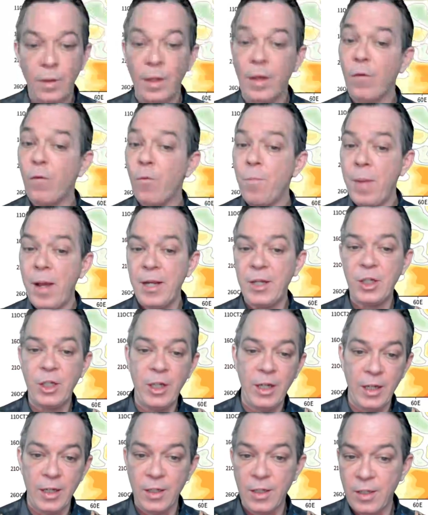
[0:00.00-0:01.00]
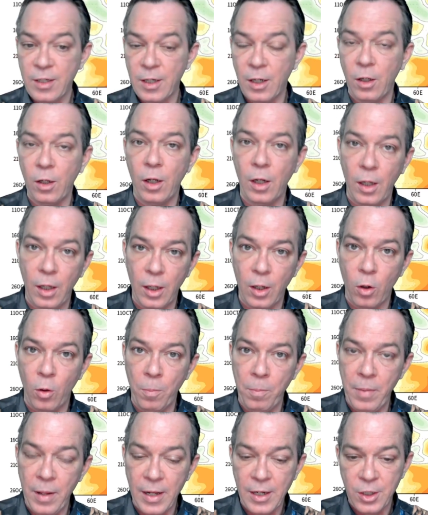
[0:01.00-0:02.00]
The information is still a little
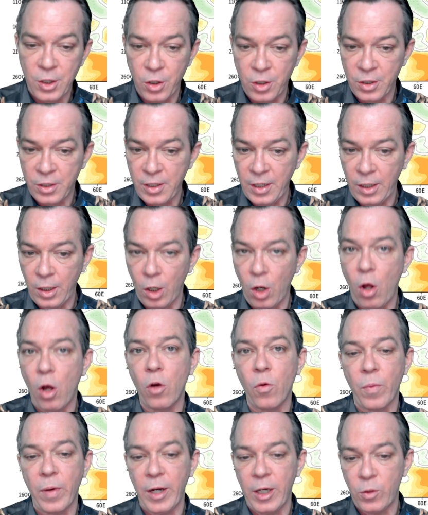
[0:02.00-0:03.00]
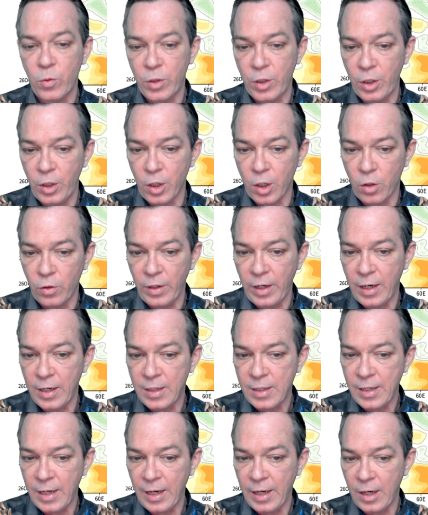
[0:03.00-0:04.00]
mixed. You can see long range with the Euro. It's
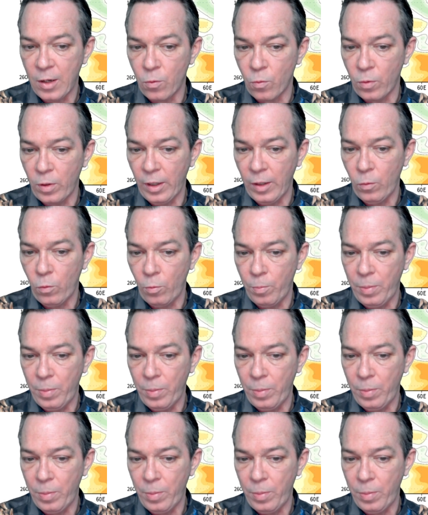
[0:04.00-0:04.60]
saying it really will